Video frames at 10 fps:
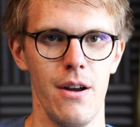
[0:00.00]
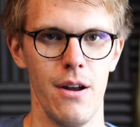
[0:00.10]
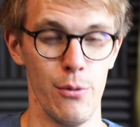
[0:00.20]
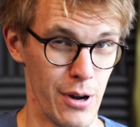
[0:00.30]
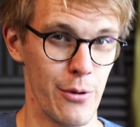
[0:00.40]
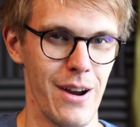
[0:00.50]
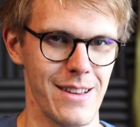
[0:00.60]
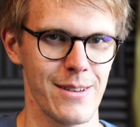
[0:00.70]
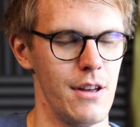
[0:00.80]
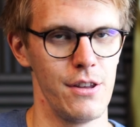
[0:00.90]
really
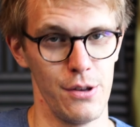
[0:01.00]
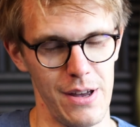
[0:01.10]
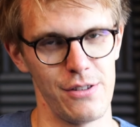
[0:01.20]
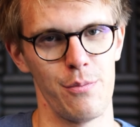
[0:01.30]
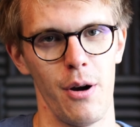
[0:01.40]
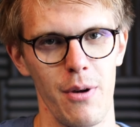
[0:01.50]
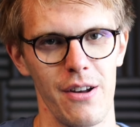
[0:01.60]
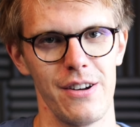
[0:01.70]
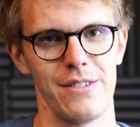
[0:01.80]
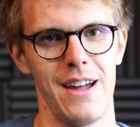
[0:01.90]
great. So as you probably
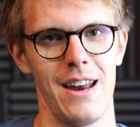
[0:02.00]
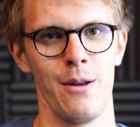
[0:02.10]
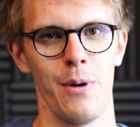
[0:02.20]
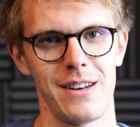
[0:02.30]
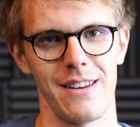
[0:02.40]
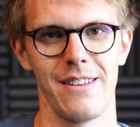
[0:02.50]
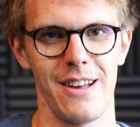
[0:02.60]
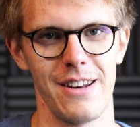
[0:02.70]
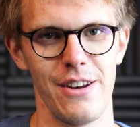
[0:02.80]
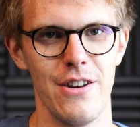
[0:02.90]
understand, what I
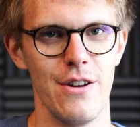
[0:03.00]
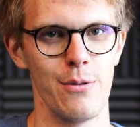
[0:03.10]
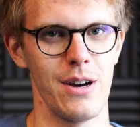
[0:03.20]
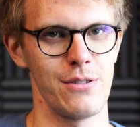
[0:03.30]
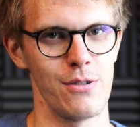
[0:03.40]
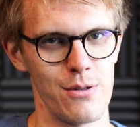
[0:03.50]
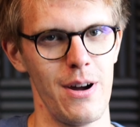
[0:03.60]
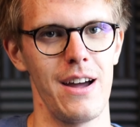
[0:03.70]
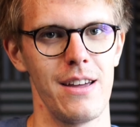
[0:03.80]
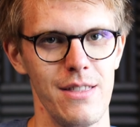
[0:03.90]
decided to do was to
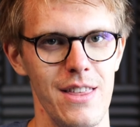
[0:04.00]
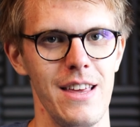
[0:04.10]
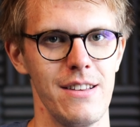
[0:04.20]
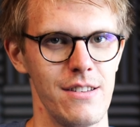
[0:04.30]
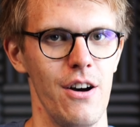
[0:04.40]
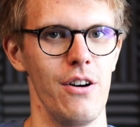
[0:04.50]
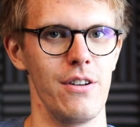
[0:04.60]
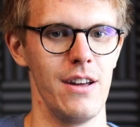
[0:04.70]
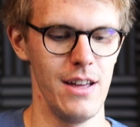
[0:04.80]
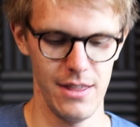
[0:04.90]
try these
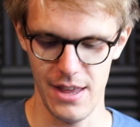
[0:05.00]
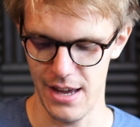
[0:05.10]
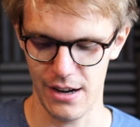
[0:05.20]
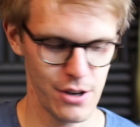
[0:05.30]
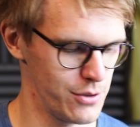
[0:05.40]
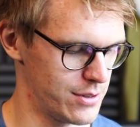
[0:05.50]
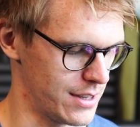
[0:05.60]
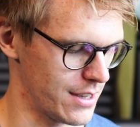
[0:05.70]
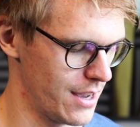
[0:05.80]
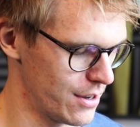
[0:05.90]
on the
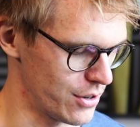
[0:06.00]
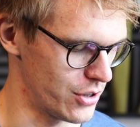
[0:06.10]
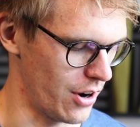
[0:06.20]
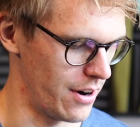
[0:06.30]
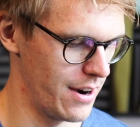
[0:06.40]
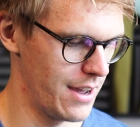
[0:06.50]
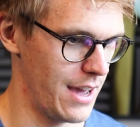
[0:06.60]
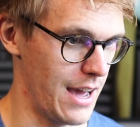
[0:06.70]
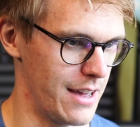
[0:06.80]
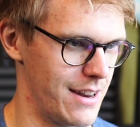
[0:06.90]
acoustic guitar,
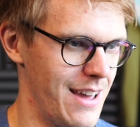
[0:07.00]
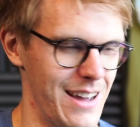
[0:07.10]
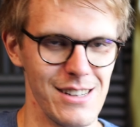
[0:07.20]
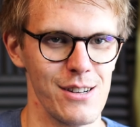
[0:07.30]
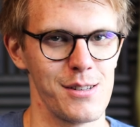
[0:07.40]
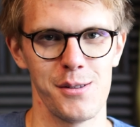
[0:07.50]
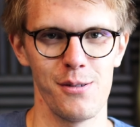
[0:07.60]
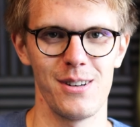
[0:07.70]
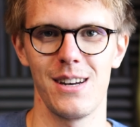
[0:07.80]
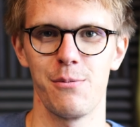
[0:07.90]
and I just
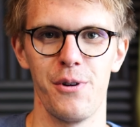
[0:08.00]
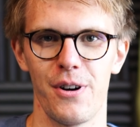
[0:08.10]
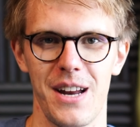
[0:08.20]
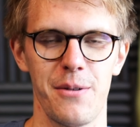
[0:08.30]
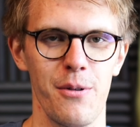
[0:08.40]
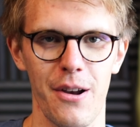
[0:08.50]
thought it worked out really